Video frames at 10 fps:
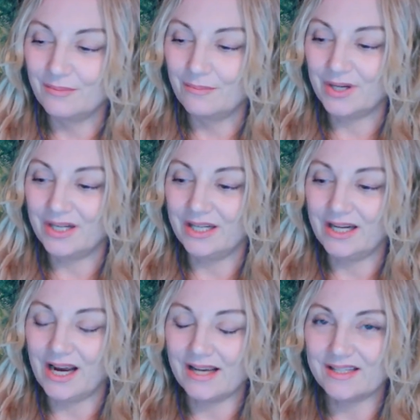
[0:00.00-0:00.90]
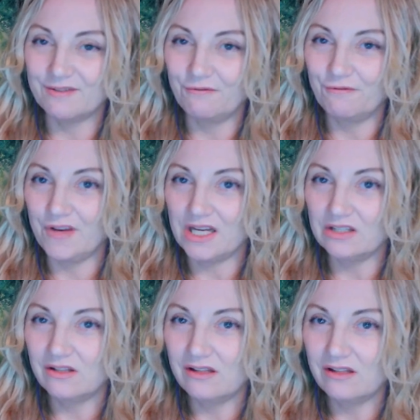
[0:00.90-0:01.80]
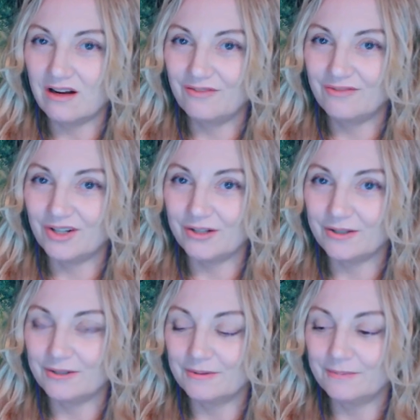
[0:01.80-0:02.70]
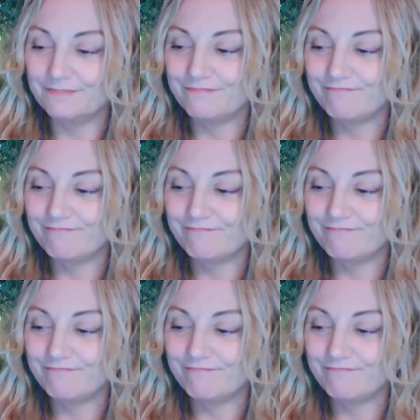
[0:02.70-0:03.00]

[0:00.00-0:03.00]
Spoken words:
but it has the feel of